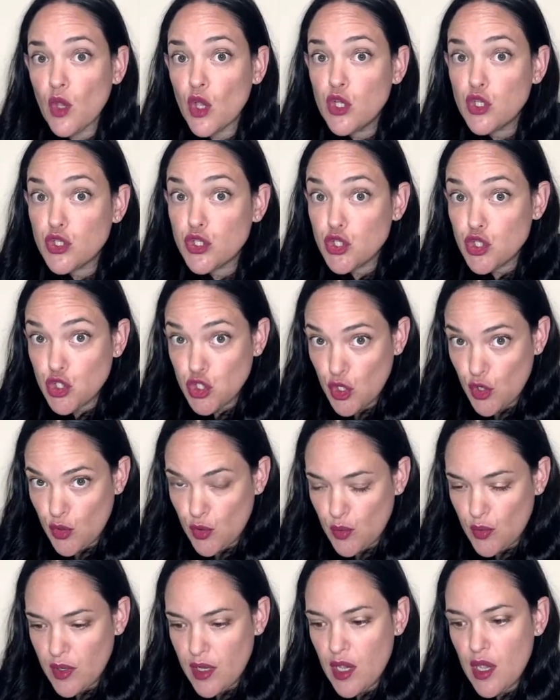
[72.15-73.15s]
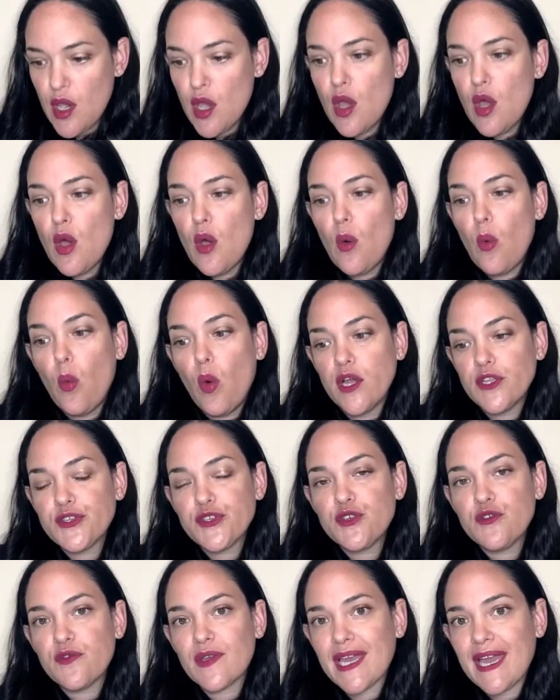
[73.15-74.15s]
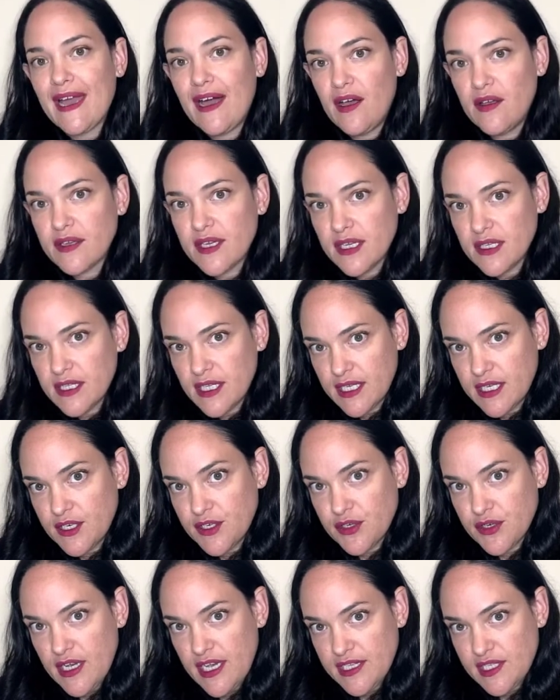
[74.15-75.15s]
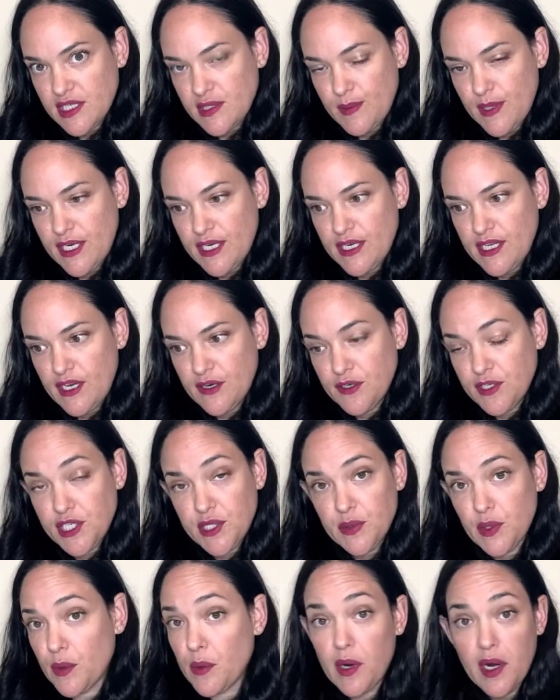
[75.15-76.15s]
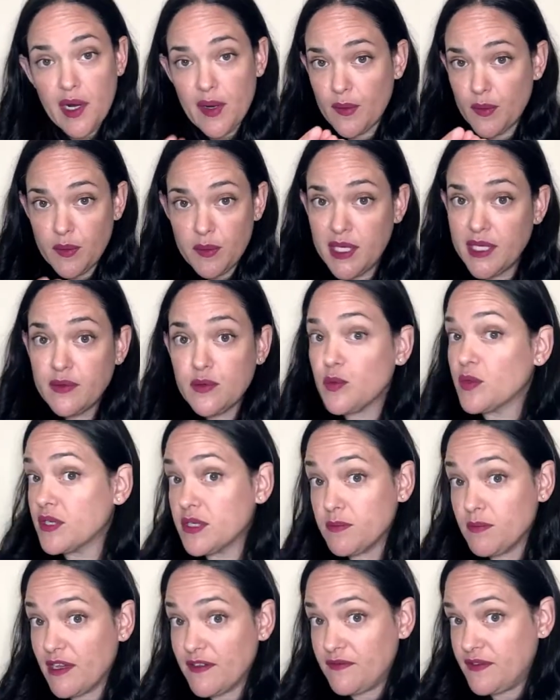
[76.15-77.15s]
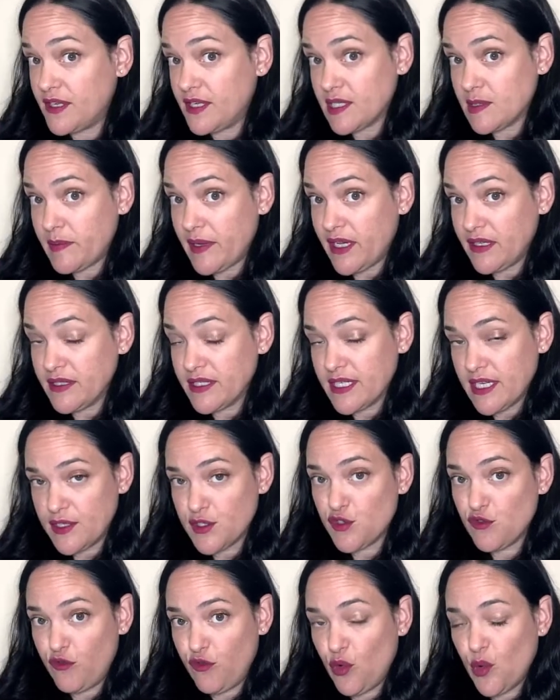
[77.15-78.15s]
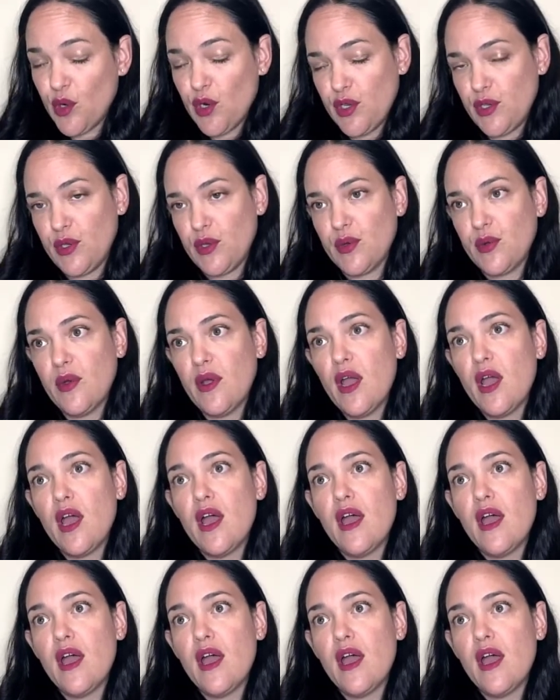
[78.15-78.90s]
So, once you've calculated your estimated energy requirement, which MyFitnessPal does for you,